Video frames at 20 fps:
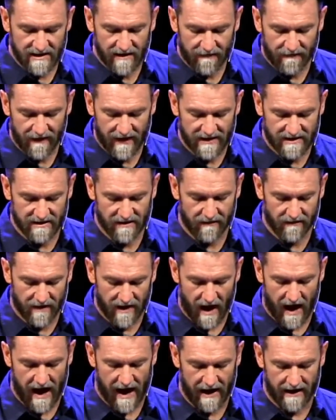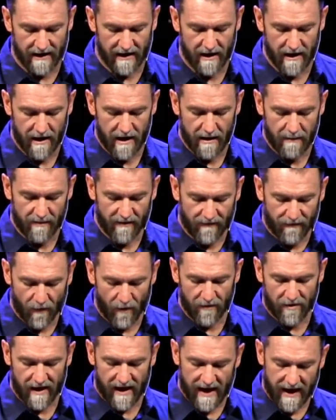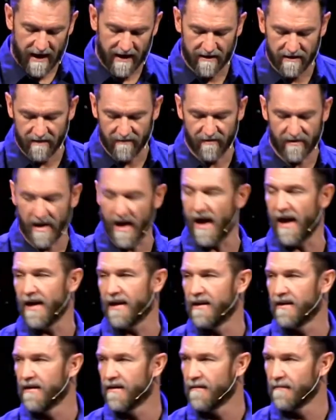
the face of God before the hand of God.